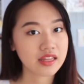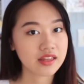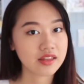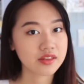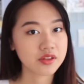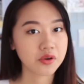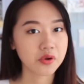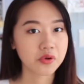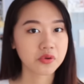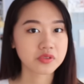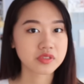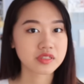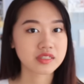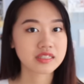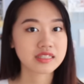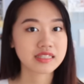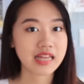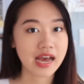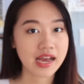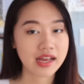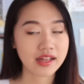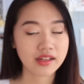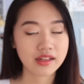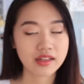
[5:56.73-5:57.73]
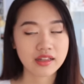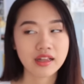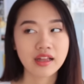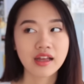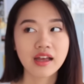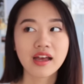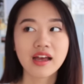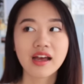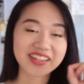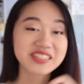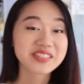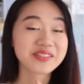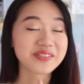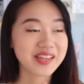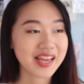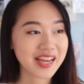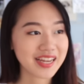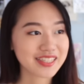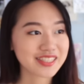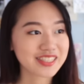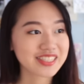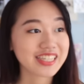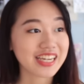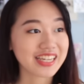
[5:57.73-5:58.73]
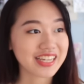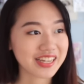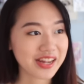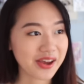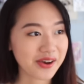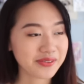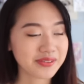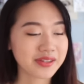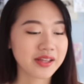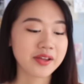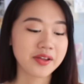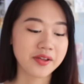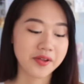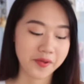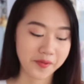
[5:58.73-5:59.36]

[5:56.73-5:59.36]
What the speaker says: their own style. So yeah, check it out.